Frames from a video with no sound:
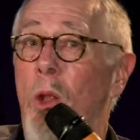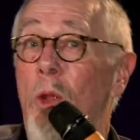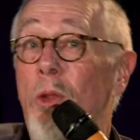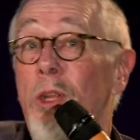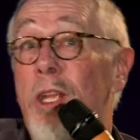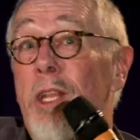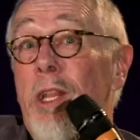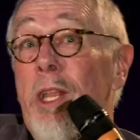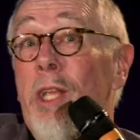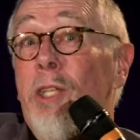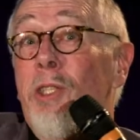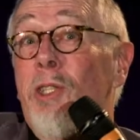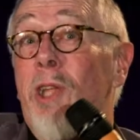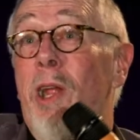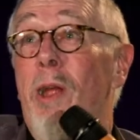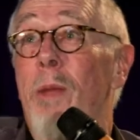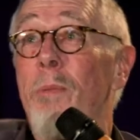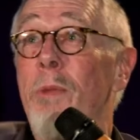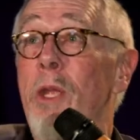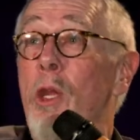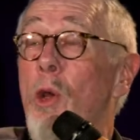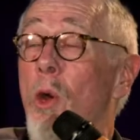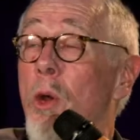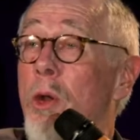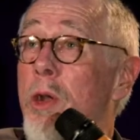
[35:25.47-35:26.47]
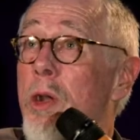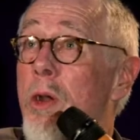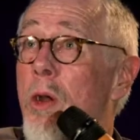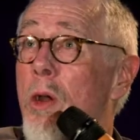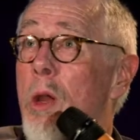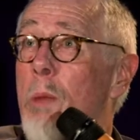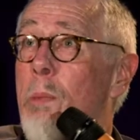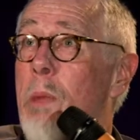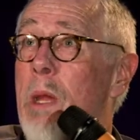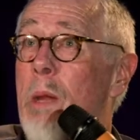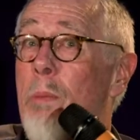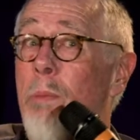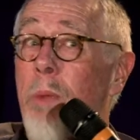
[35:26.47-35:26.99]
Only this time, the ordinary
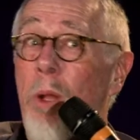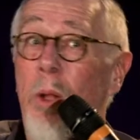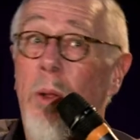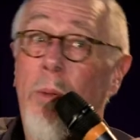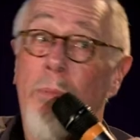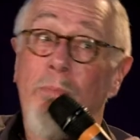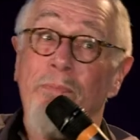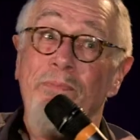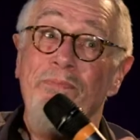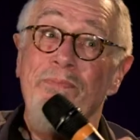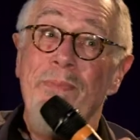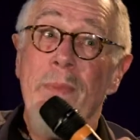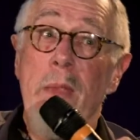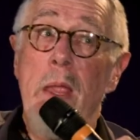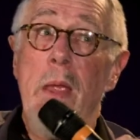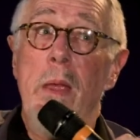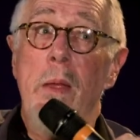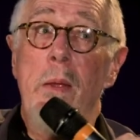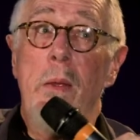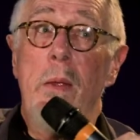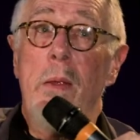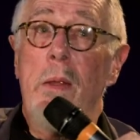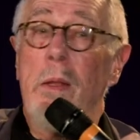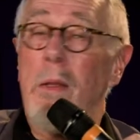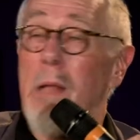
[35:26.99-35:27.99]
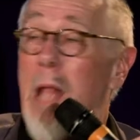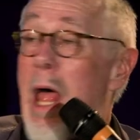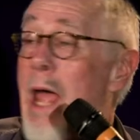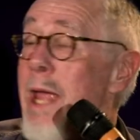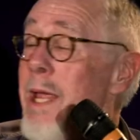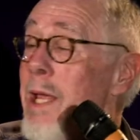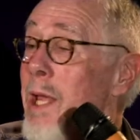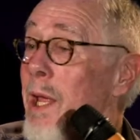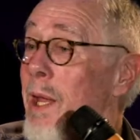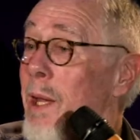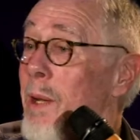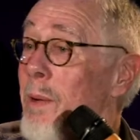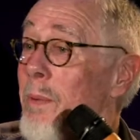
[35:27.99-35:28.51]
people
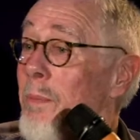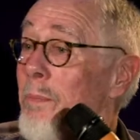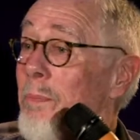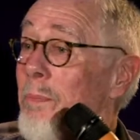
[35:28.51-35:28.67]
like it.